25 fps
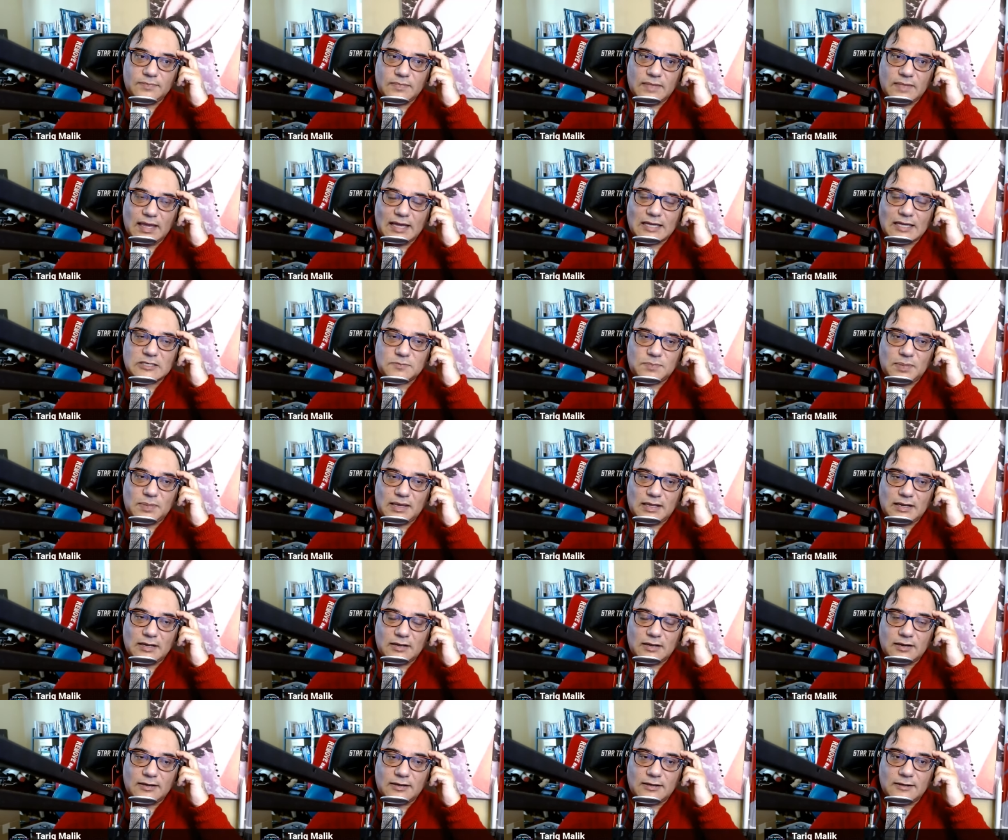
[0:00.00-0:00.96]
Has
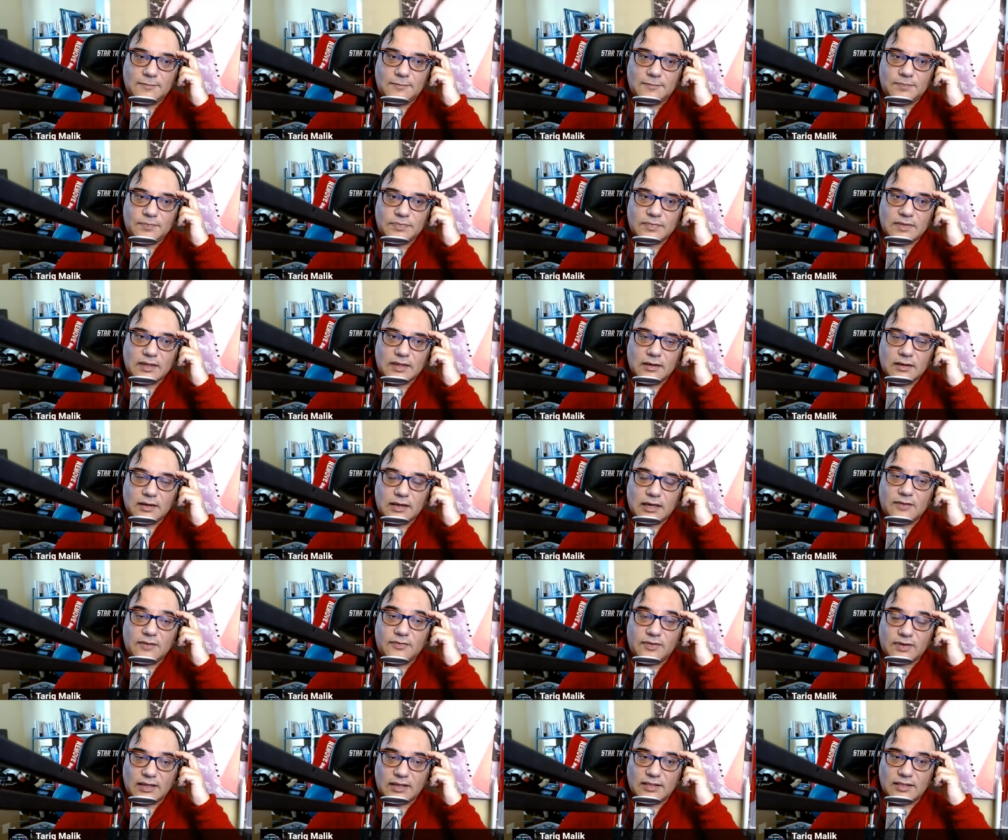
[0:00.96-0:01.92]
been kind
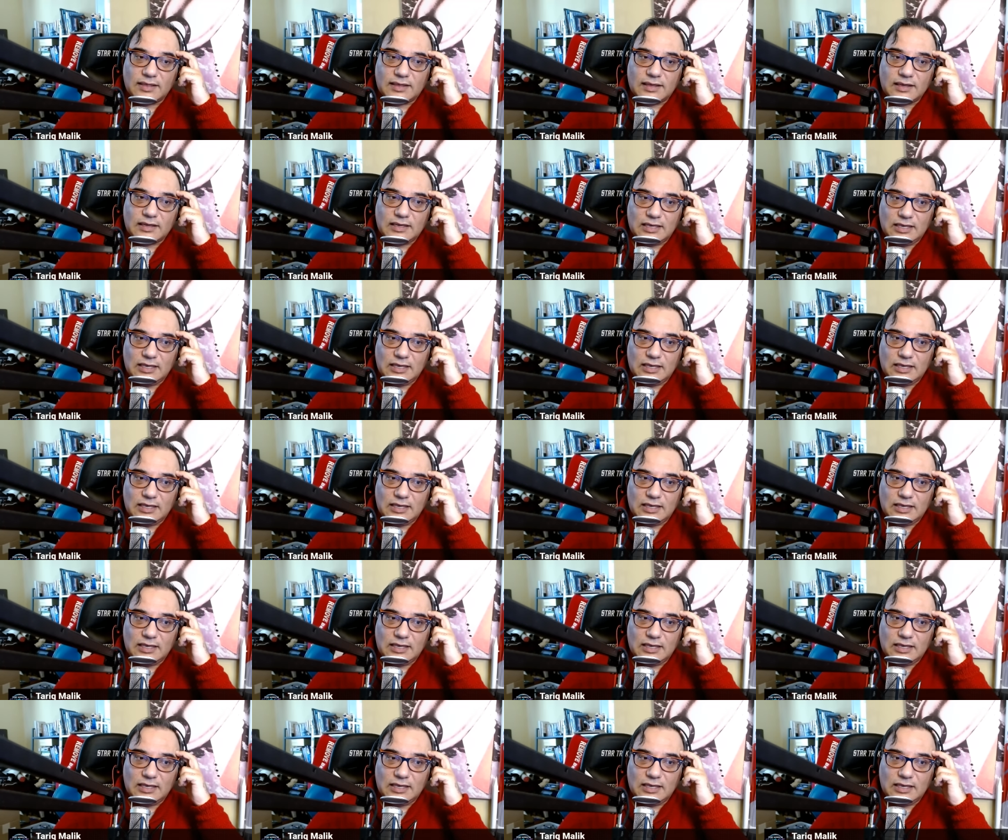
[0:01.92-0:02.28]
of like a